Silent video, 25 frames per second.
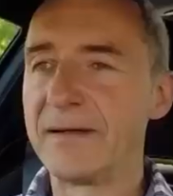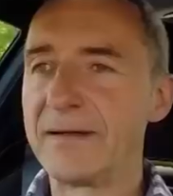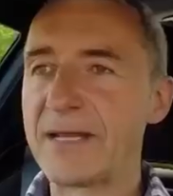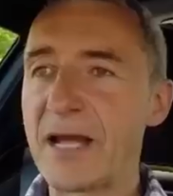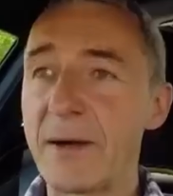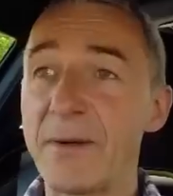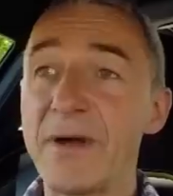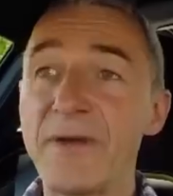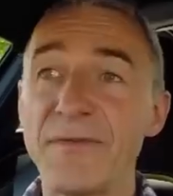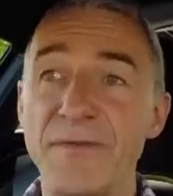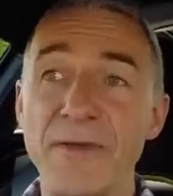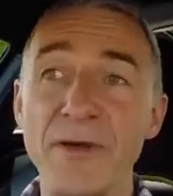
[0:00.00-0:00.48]

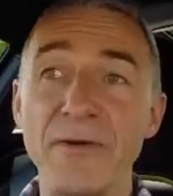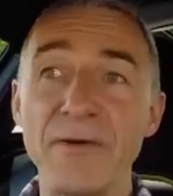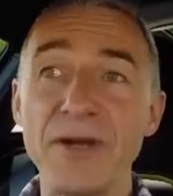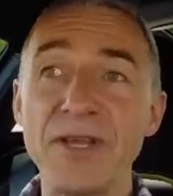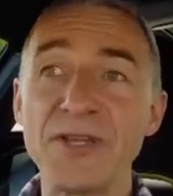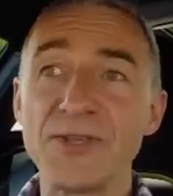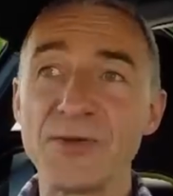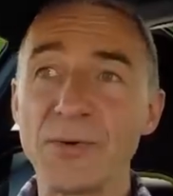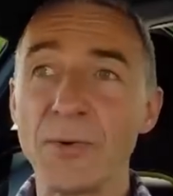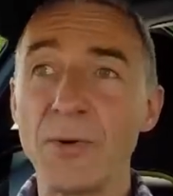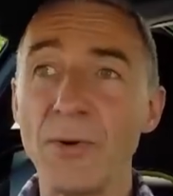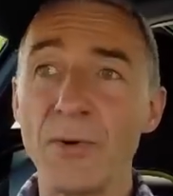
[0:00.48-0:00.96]
Now if you're
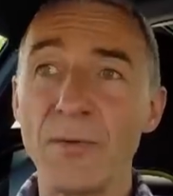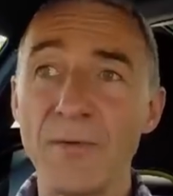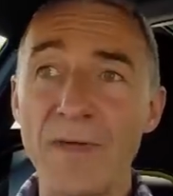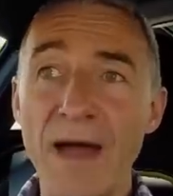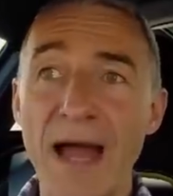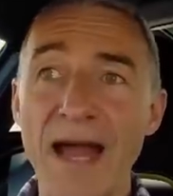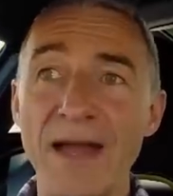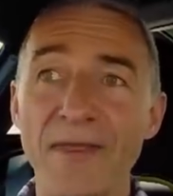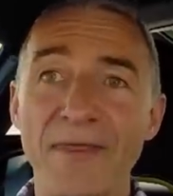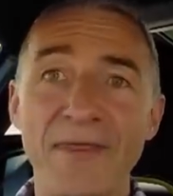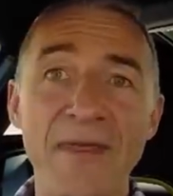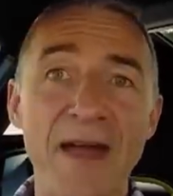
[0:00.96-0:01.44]
into all
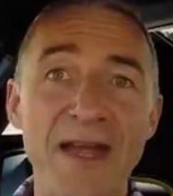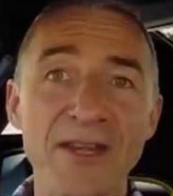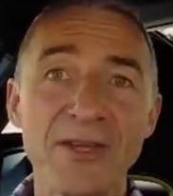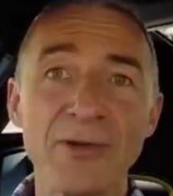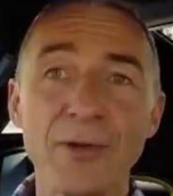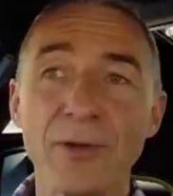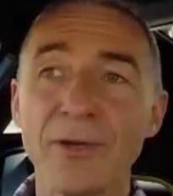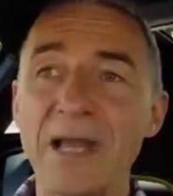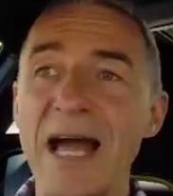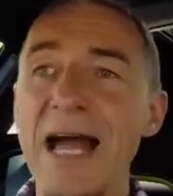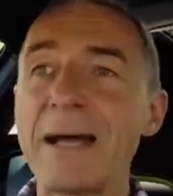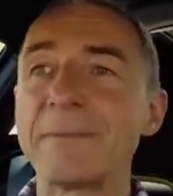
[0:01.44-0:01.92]
that, then
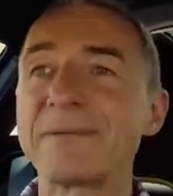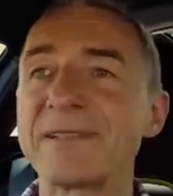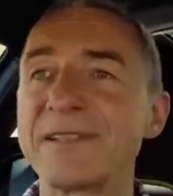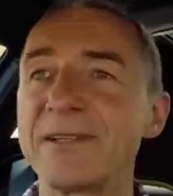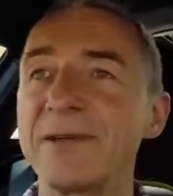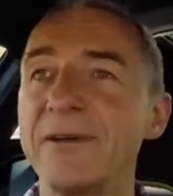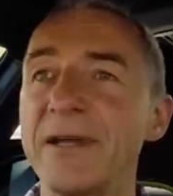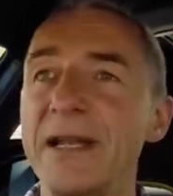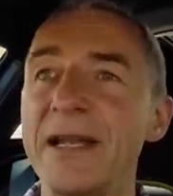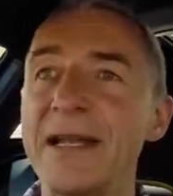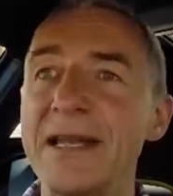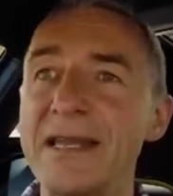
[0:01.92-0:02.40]
you'll
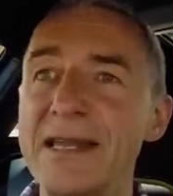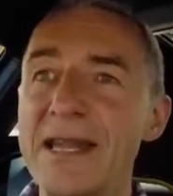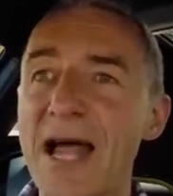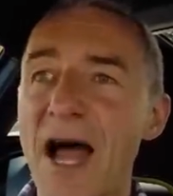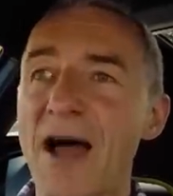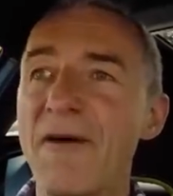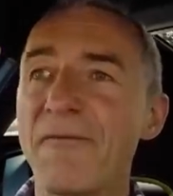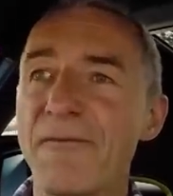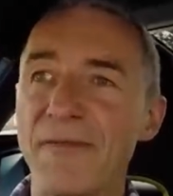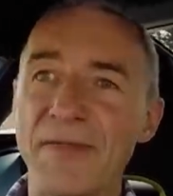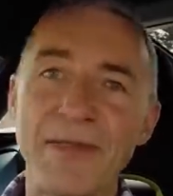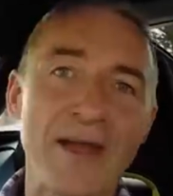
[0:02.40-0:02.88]
absolutely
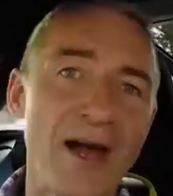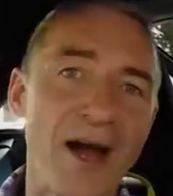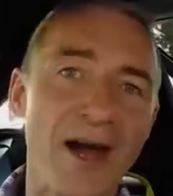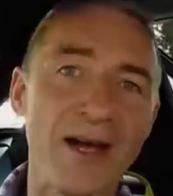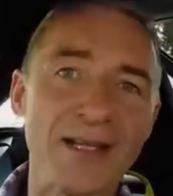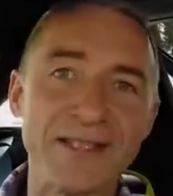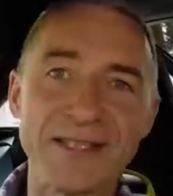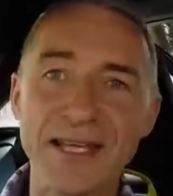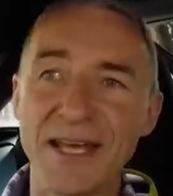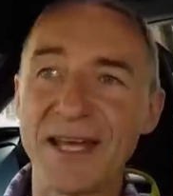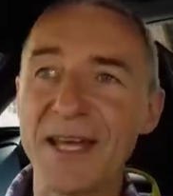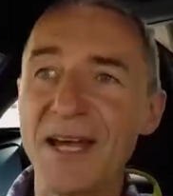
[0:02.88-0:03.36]
love the
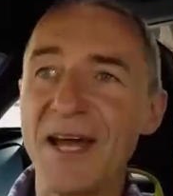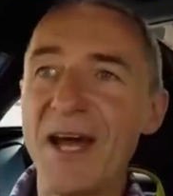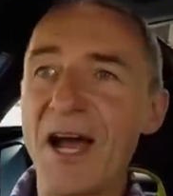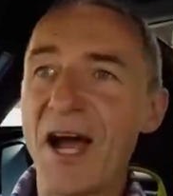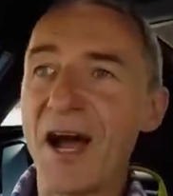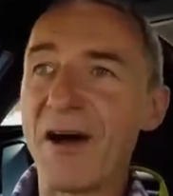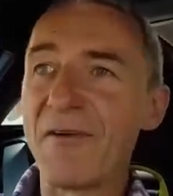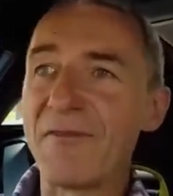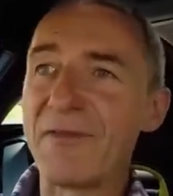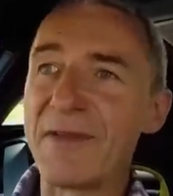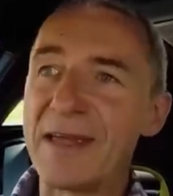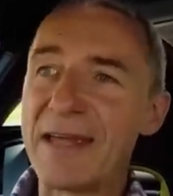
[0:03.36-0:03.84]
idea
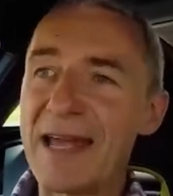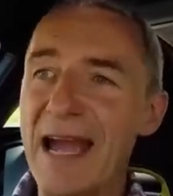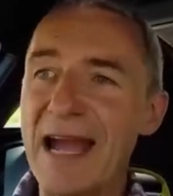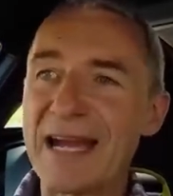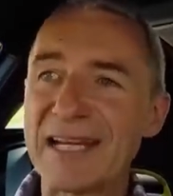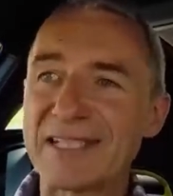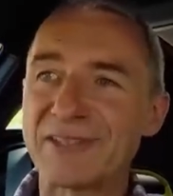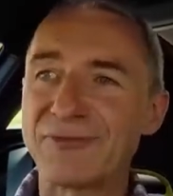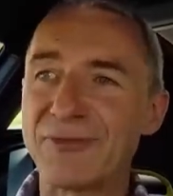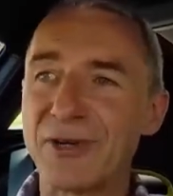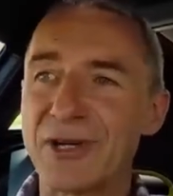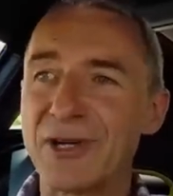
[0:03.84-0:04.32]
of the
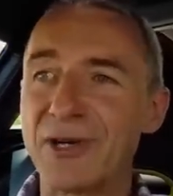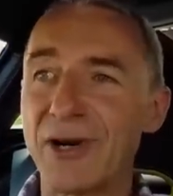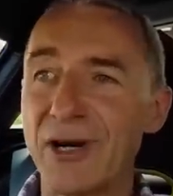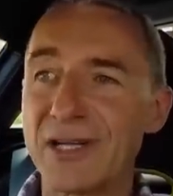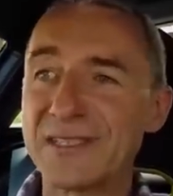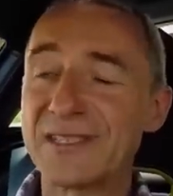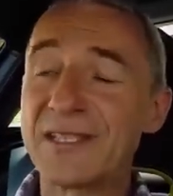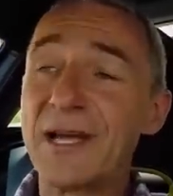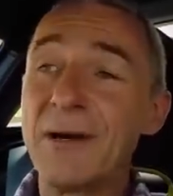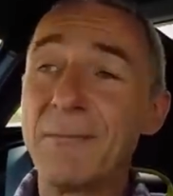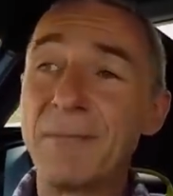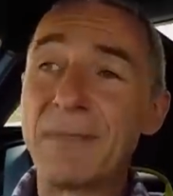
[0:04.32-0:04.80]
extra
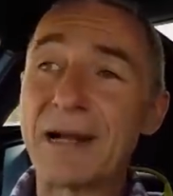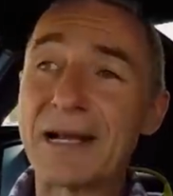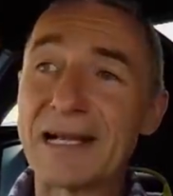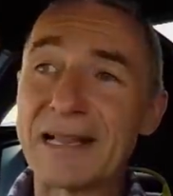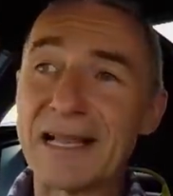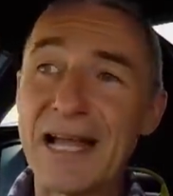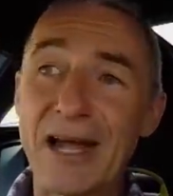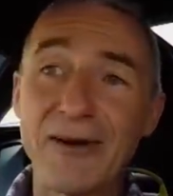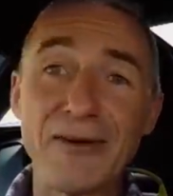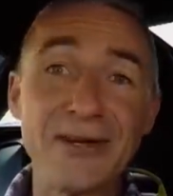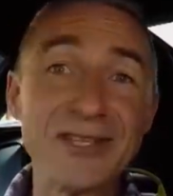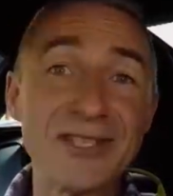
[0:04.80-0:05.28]
cost
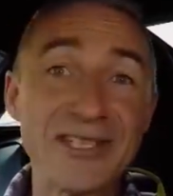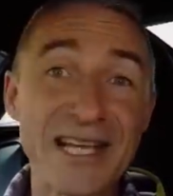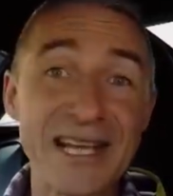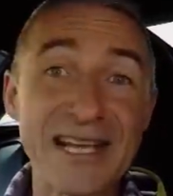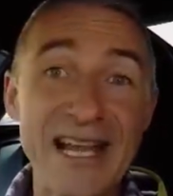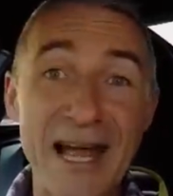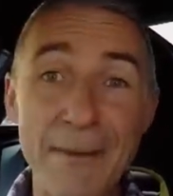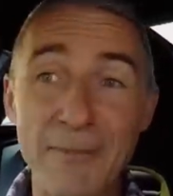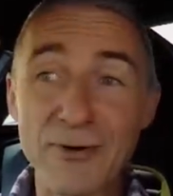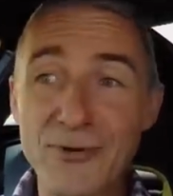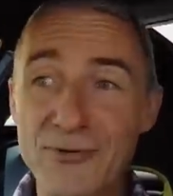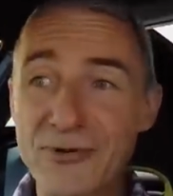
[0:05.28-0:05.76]
McLaren
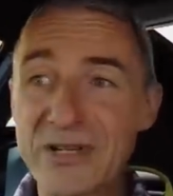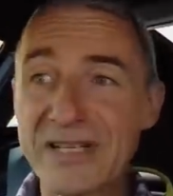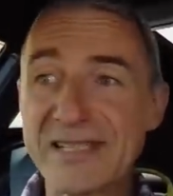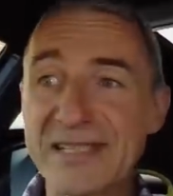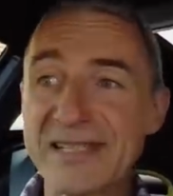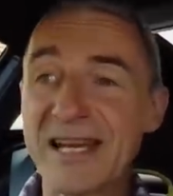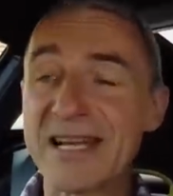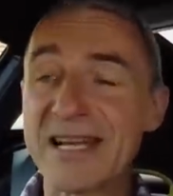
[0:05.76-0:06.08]
telemetry